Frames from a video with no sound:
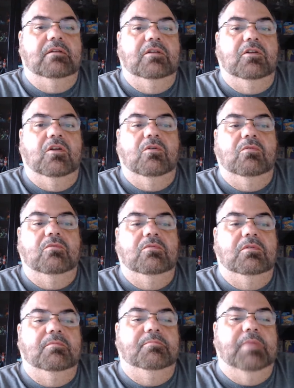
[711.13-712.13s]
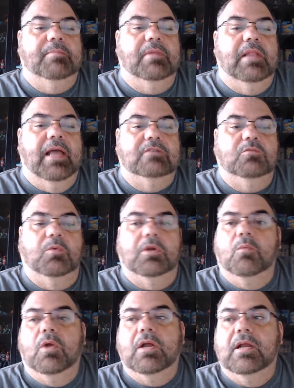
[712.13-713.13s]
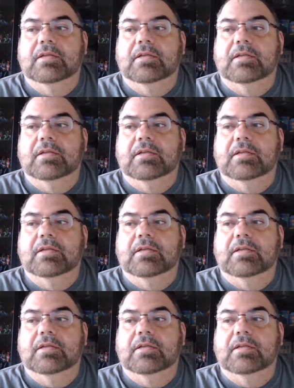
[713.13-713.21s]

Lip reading: You know, people ask, what can